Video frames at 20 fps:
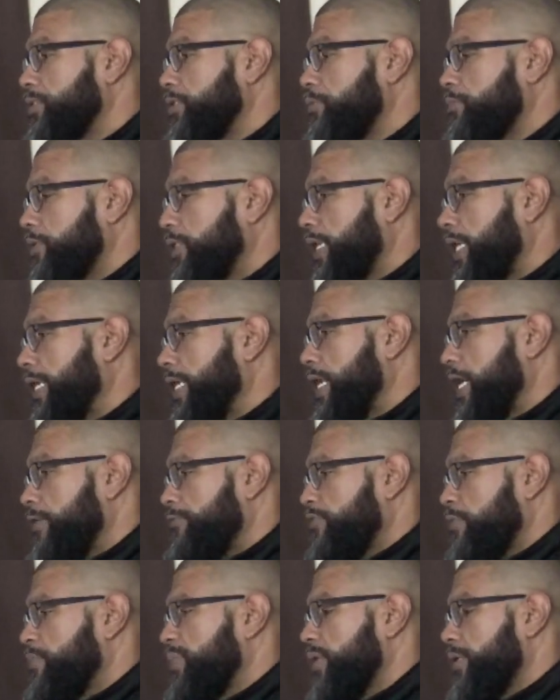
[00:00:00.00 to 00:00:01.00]
So when I
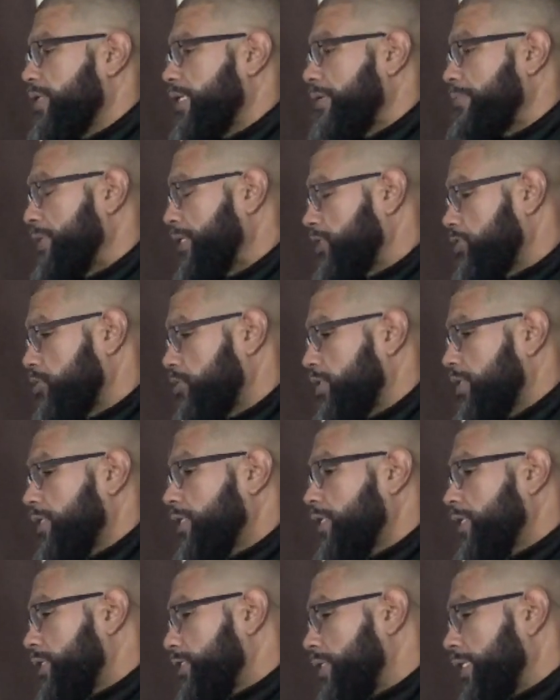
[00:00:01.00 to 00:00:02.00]
have a meal, I make sure
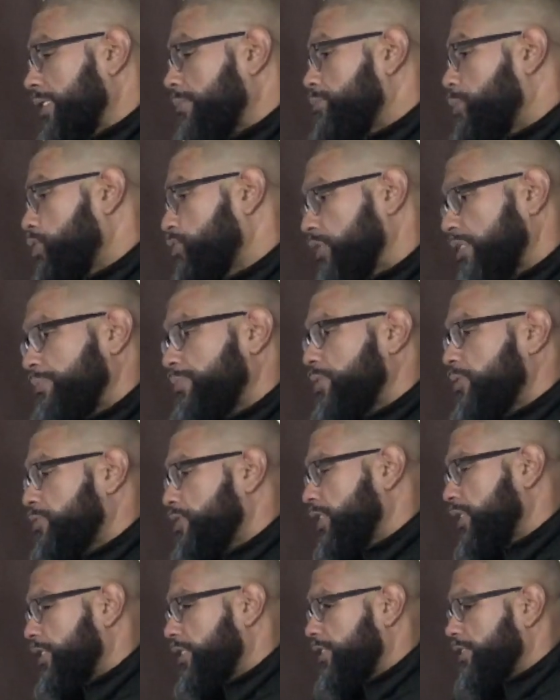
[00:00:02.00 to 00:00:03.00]
like mostly
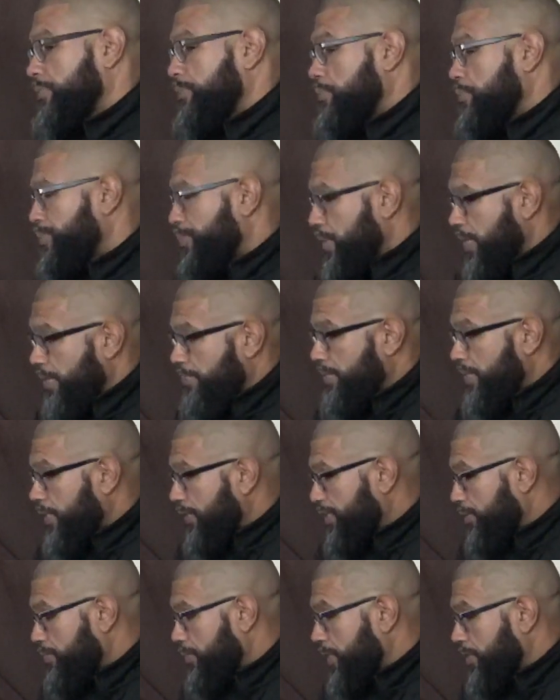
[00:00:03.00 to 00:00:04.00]
proteins, maybe
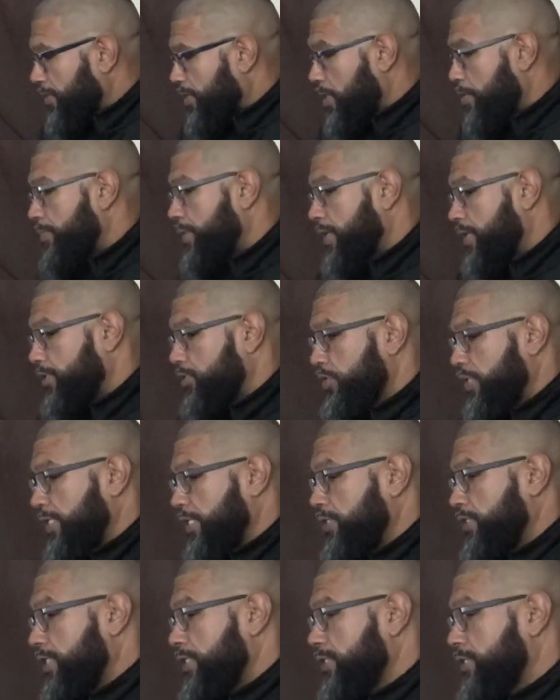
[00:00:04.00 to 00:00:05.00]
a little bit of
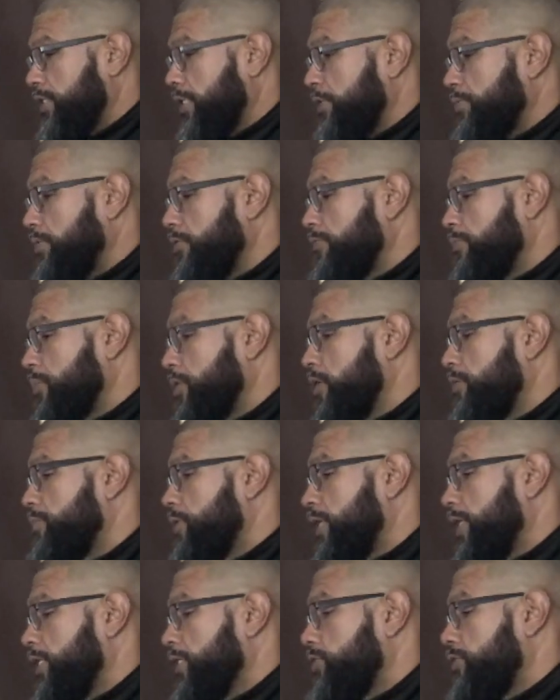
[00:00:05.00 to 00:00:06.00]
carbohydrate. I try to stay away from
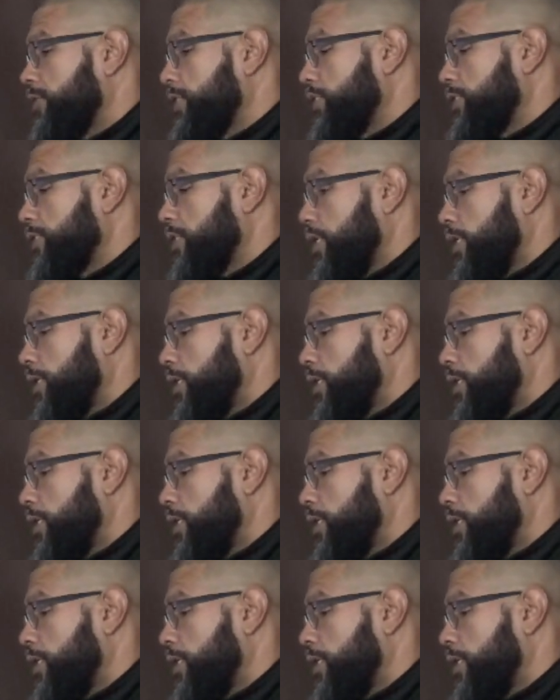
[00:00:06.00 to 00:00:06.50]
carbohydrates.